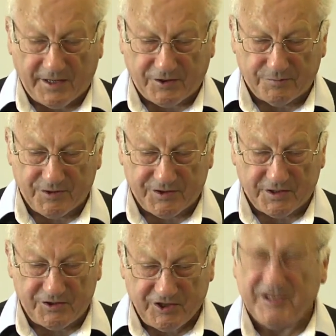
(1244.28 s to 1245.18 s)
action
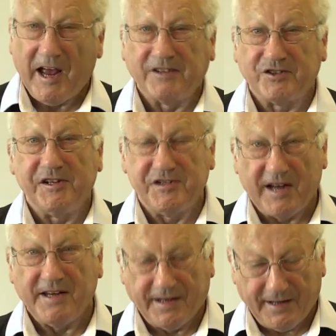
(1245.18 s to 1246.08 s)
research, is actually
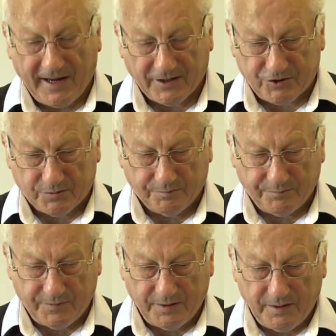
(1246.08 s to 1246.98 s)
taking action
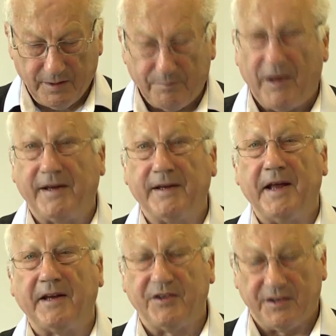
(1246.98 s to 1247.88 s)
by
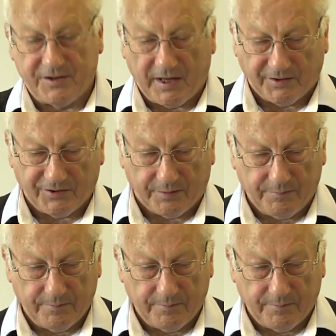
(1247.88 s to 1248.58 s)
collecting data.